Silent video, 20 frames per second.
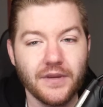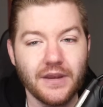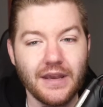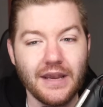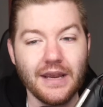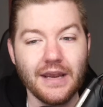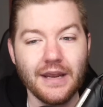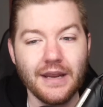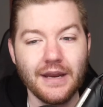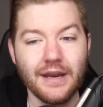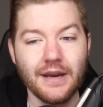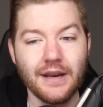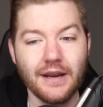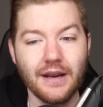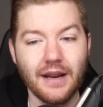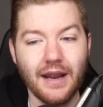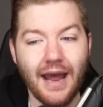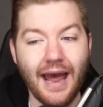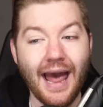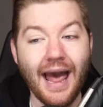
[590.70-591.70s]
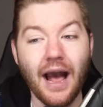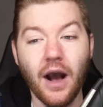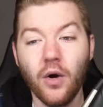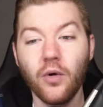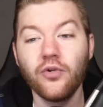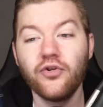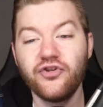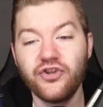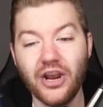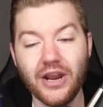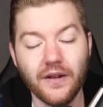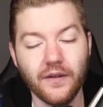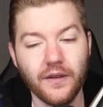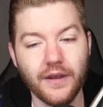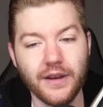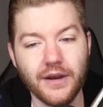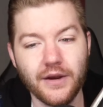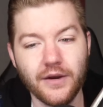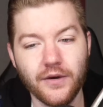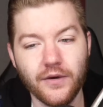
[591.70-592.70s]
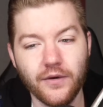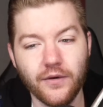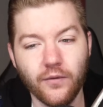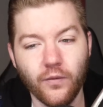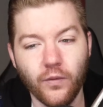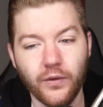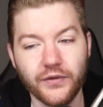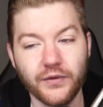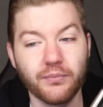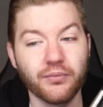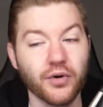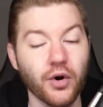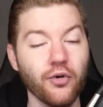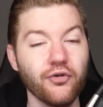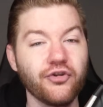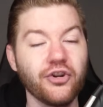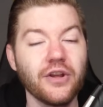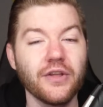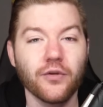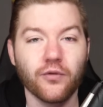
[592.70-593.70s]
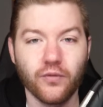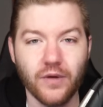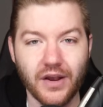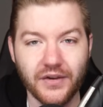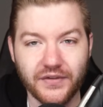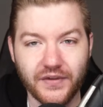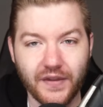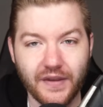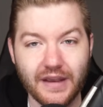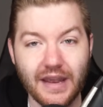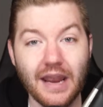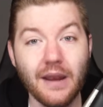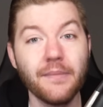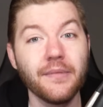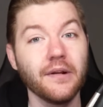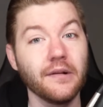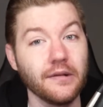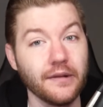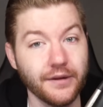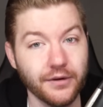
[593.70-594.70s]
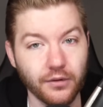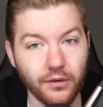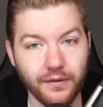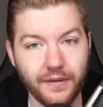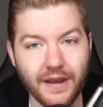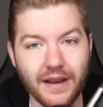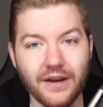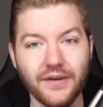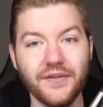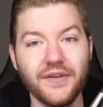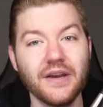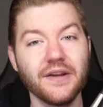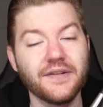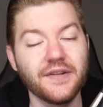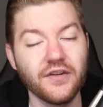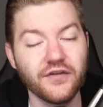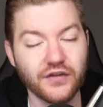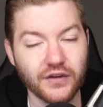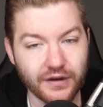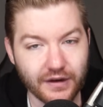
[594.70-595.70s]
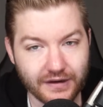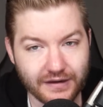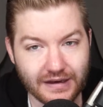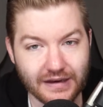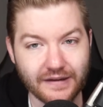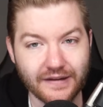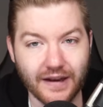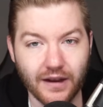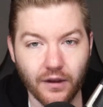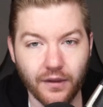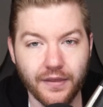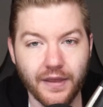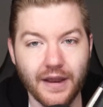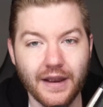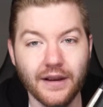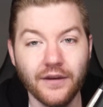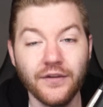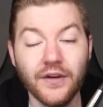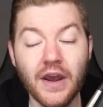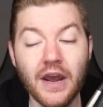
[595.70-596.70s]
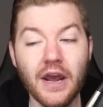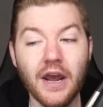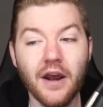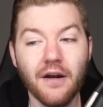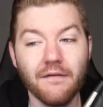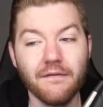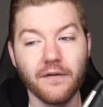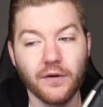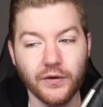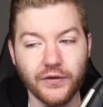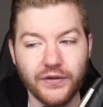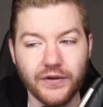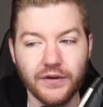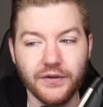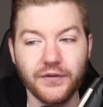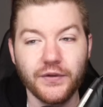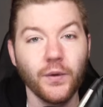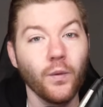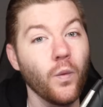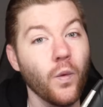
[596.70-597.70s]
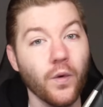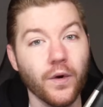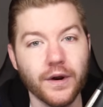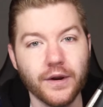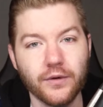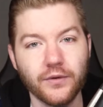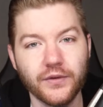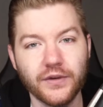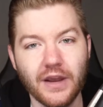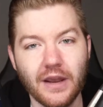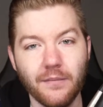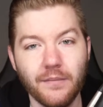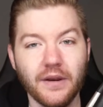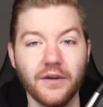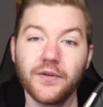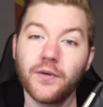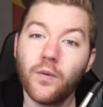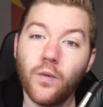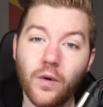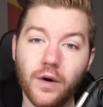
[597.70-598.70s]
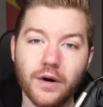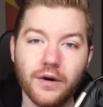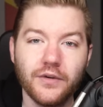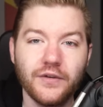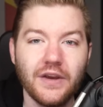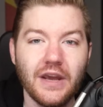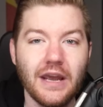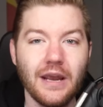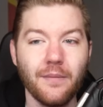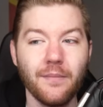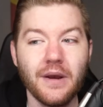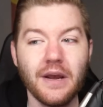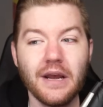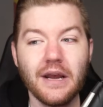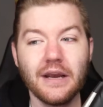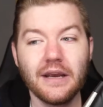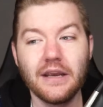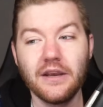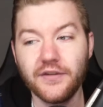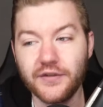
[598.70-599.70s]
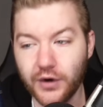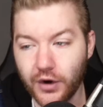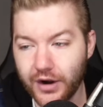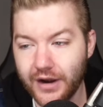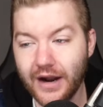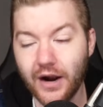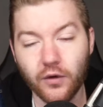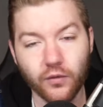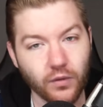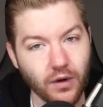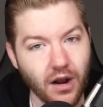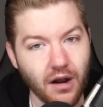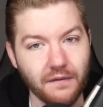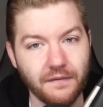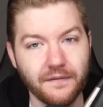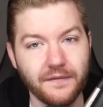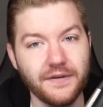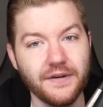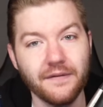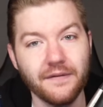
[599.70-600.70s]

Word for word: in how Jalen was approaching the rest of the game, the little things, the attention to detail things versus the Warriors game. Because the Warriors game, he started out rough